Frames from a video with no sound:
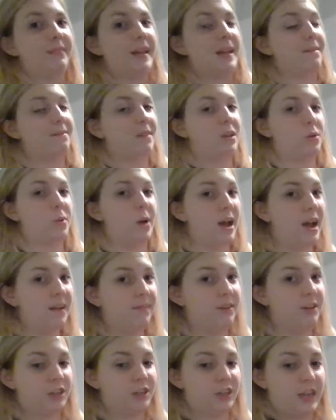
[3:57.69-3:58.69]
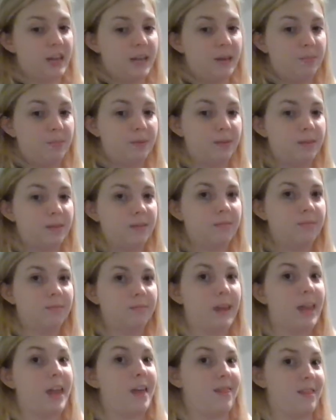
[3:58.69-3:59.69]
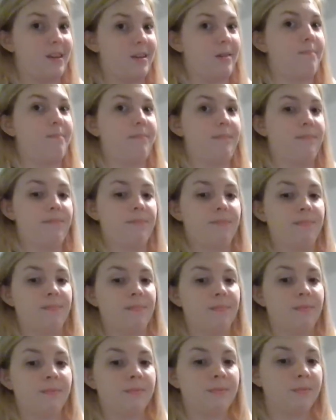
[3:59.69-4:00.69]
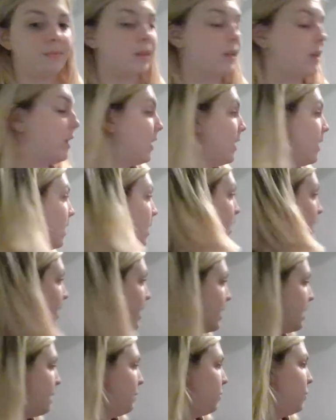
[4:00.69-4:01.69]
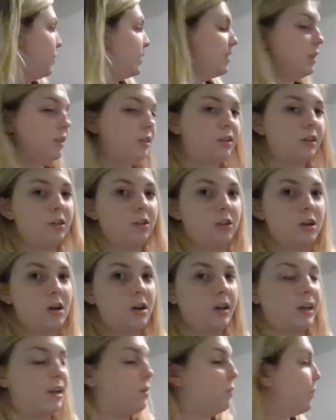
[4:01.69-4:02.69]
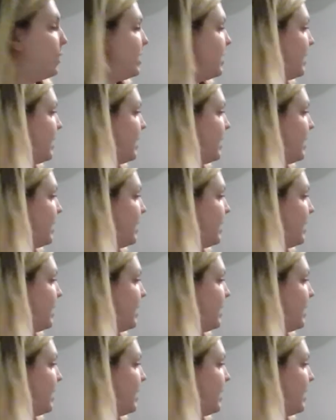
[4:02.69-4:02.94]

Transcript: If you have your shapes, get them. I'm going to start drawing. We